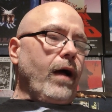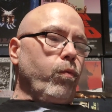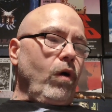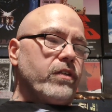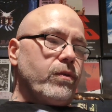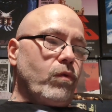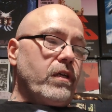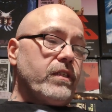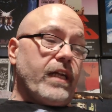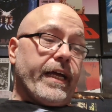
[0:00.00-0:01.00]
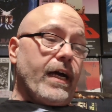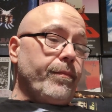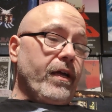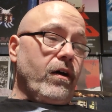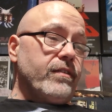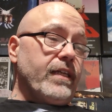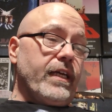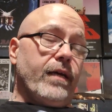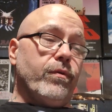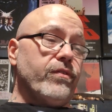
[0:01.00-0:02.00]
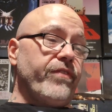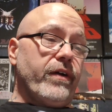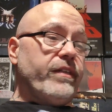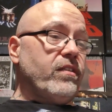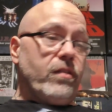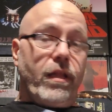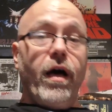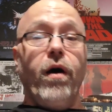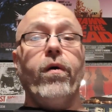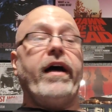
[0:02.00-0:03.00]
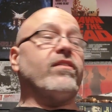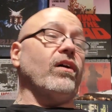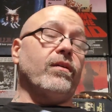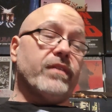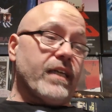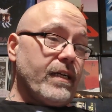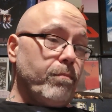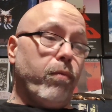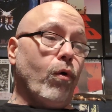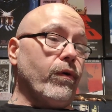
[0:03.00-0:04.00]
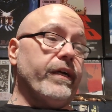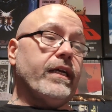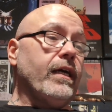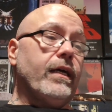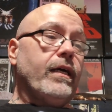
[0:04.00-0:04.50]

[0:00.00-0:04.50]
I watched it once, and I gotta be honest, it was very slow. I thought it was kind of boring.